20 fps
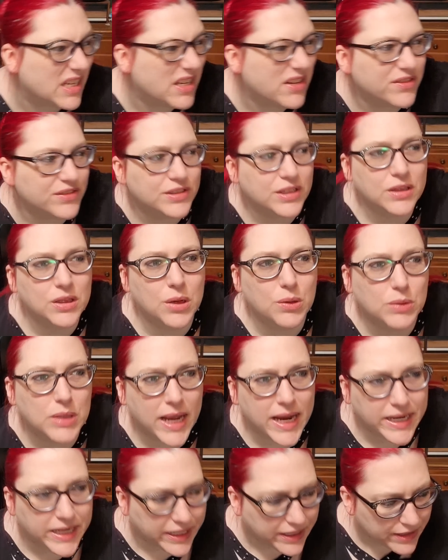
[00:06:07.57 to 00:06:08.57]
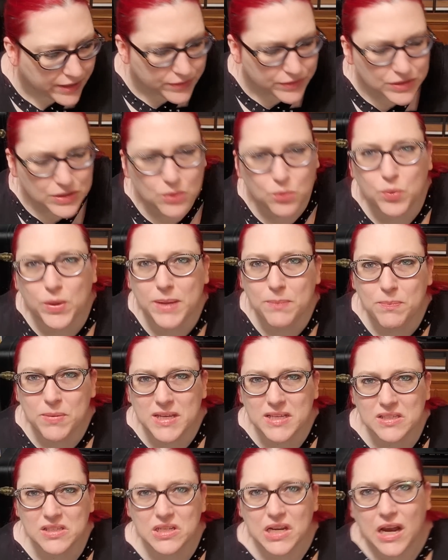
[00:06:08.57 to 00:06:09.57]
and here's the low lighting, and here's the
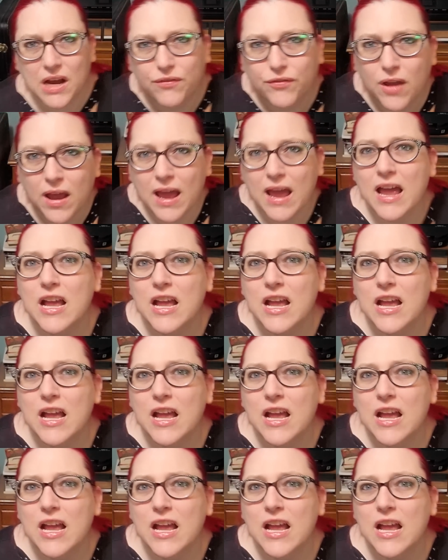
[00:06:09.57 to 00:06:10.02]
weepy stuff,